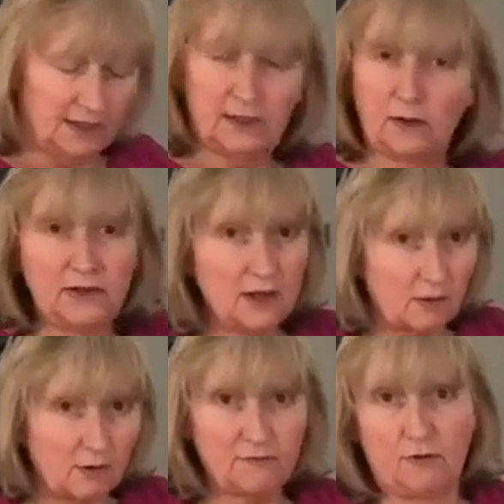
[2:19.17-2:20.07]
Now I
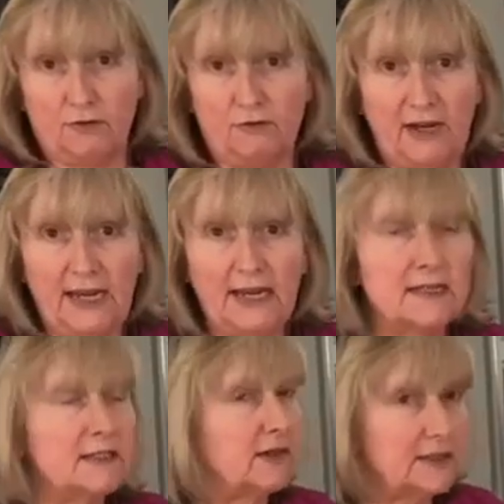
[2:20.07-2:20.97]
know I've got 3 here,
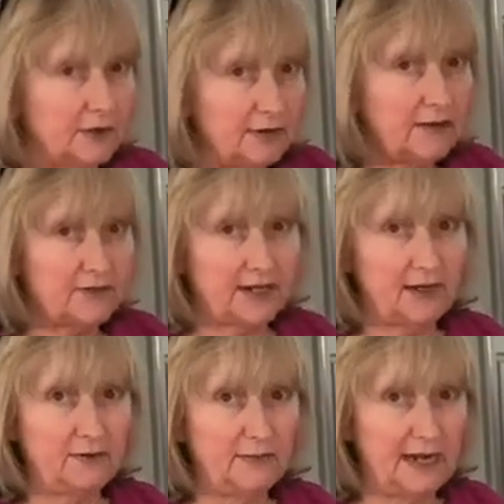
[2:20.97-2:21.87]
so I don't have to
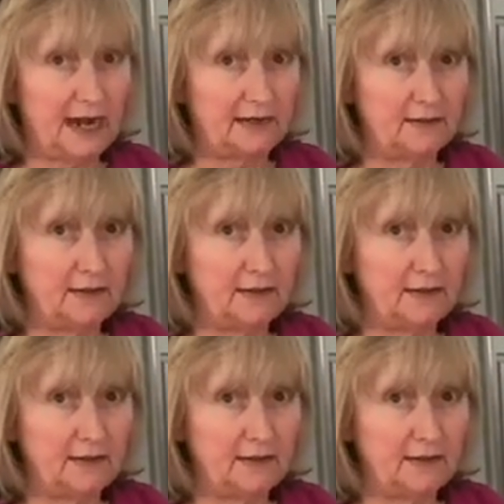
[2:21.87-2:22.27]
count them again.